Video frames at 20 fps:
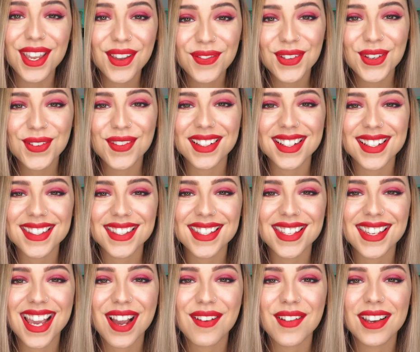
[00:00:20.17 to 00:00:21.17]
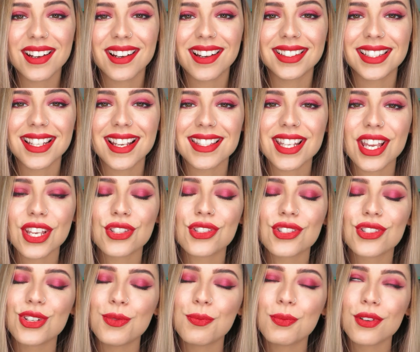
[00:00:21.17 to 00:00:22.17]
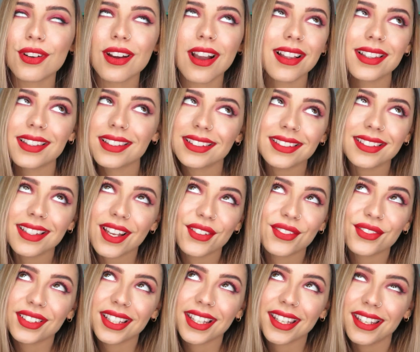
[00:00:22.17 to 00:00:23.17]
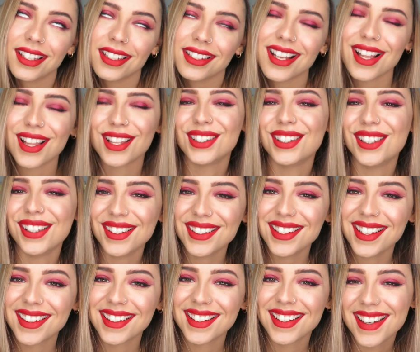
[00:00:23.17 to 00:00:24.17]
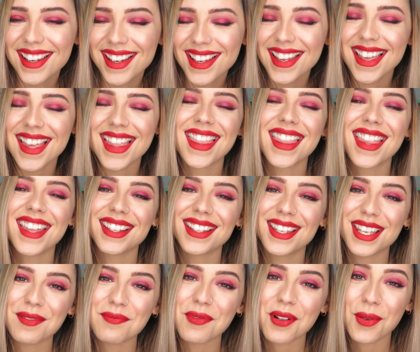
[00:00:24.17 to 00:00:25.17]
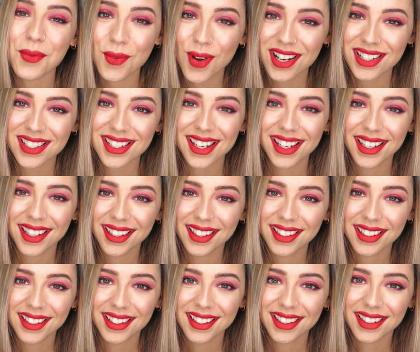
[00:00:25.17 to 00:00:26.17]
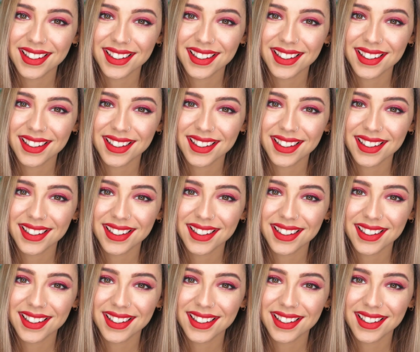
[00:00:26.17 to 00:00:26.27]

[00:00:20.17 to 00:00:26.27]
If you want to see how I got this super lovely look, then keep on watching.